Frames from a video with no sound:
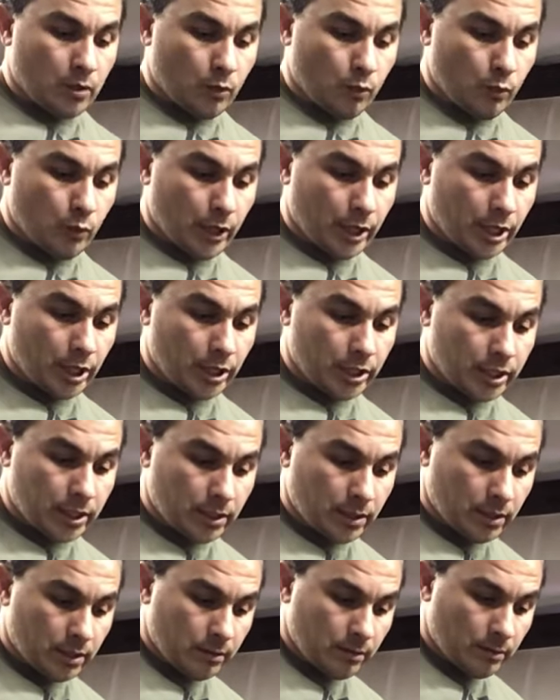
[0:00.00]
We're going to
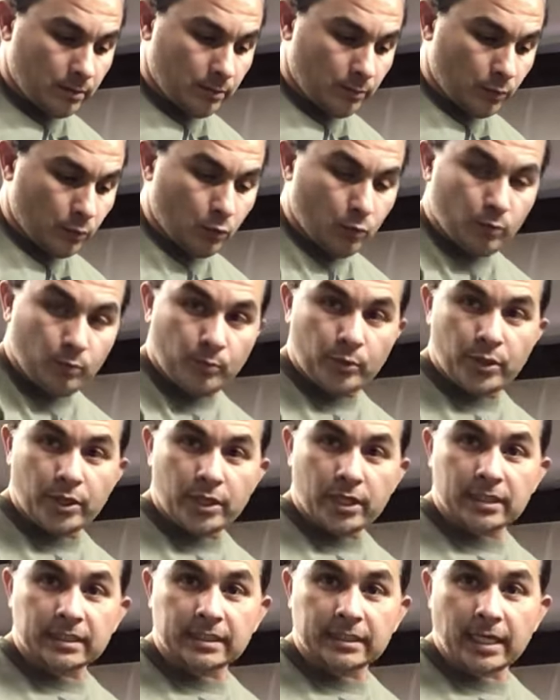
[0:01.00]
put
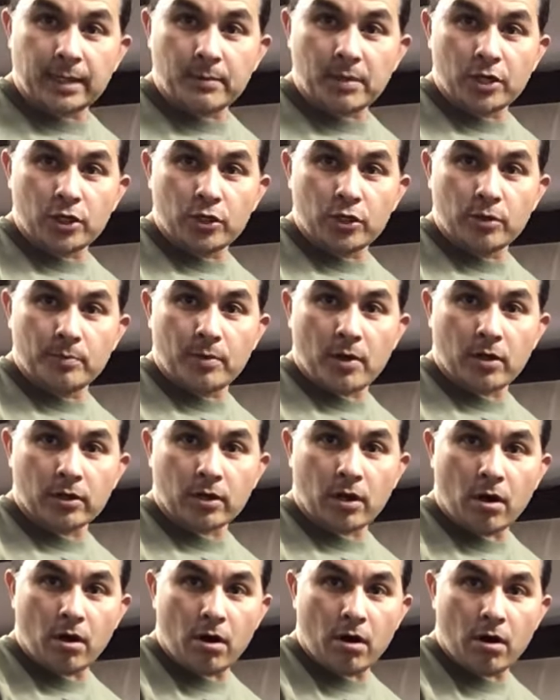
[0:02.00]
assembly lube on
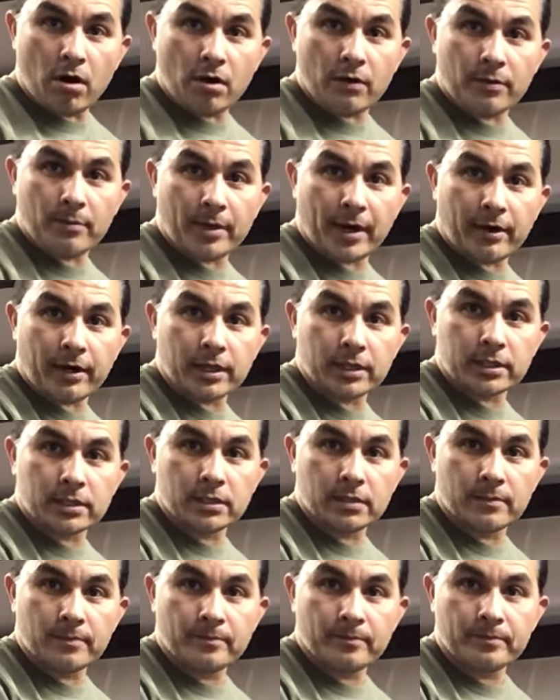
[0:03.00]
all the bearings.
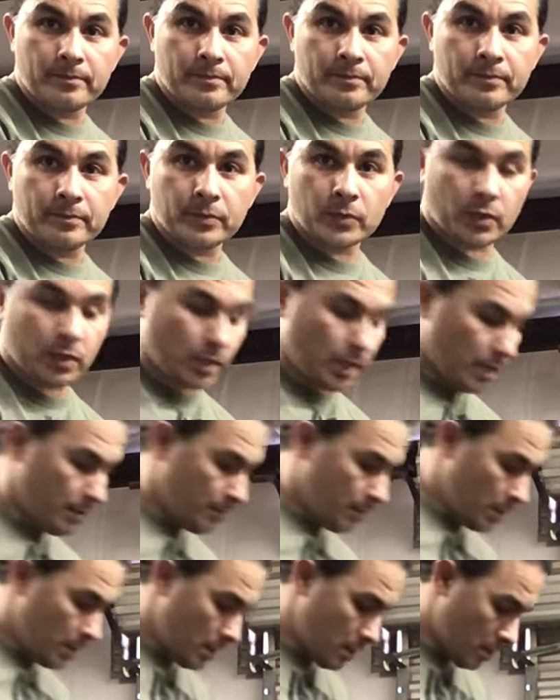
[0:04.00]
Okay?
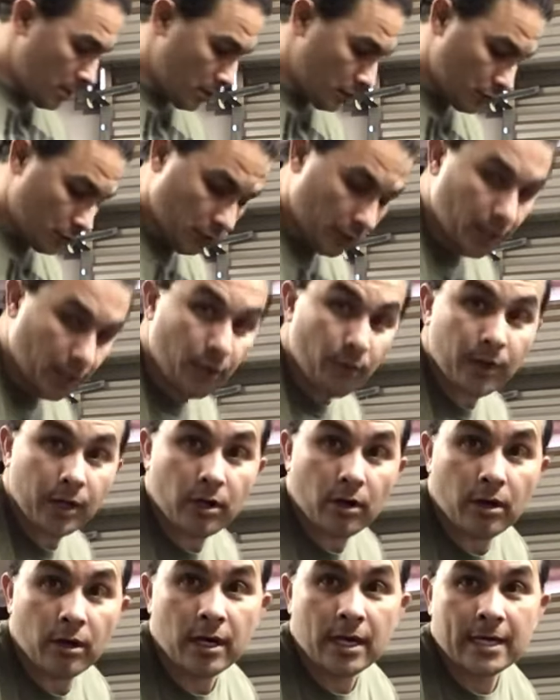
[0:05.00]
So here we
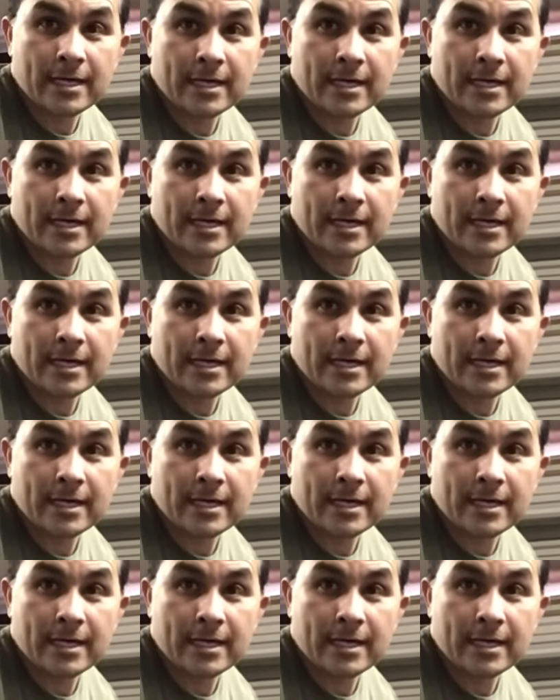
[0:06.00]
are.